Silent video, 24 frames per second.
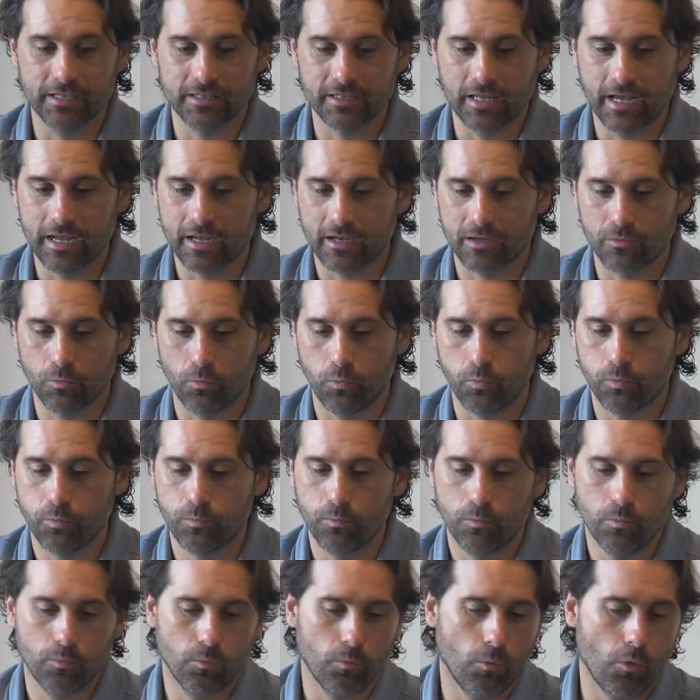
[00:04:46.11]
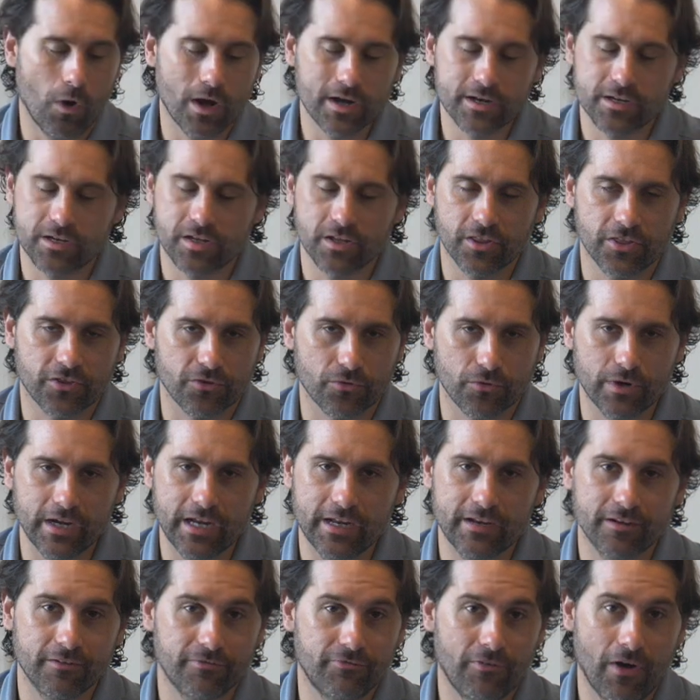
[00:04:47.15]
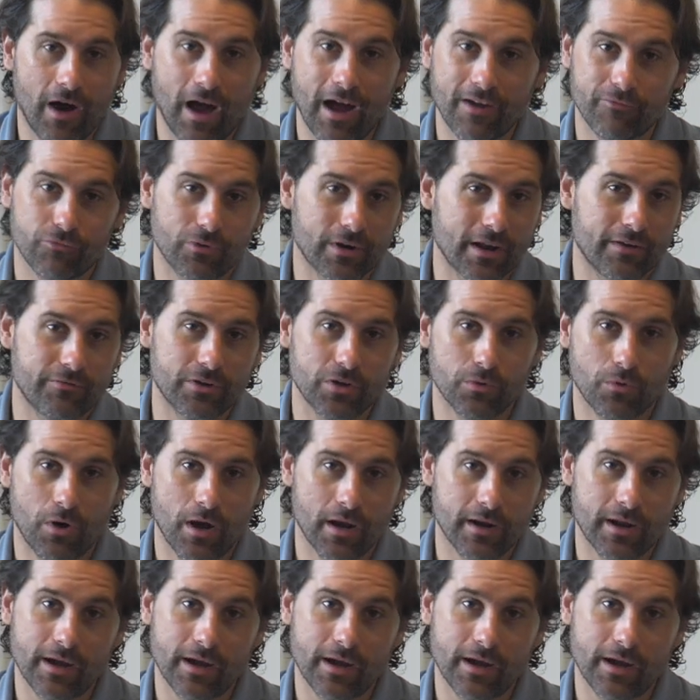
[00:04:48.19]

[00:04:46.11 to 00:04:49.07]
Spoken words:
1 to 3 to 5, whatever you want.